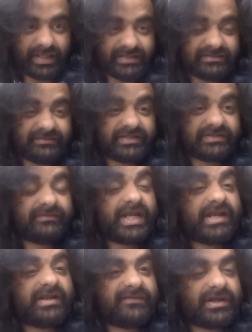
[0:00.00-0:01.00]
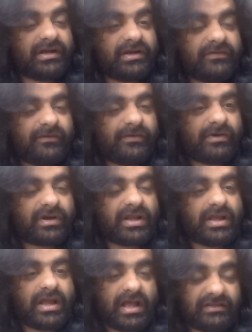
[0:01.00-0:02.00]
It's very difficult for
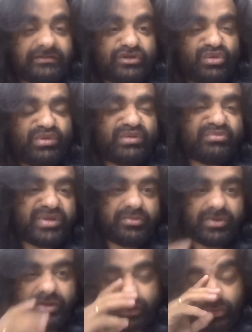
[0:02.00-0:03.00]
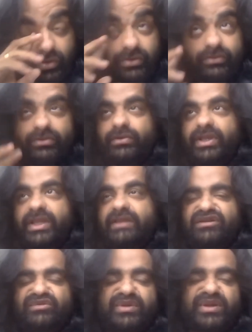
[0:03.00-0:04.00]
us common people to
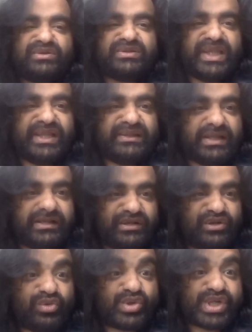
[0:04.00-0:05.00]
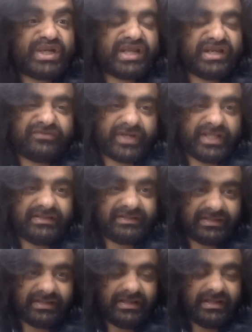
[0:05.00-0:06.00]
even, you know, think that, you know, ocean can
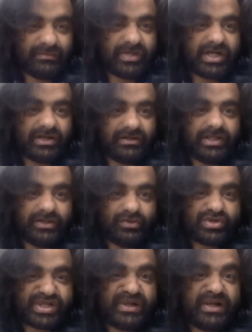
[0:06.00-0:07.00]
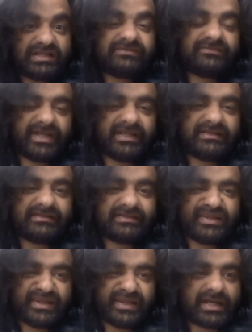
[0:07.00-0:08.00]
freeze, but the ocean does freeze
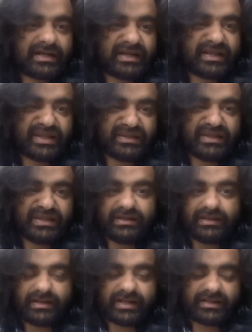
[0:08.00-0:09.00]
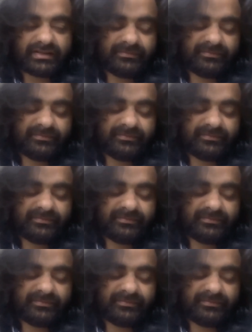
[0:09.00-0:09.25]
in the Arctic and the Antarctic.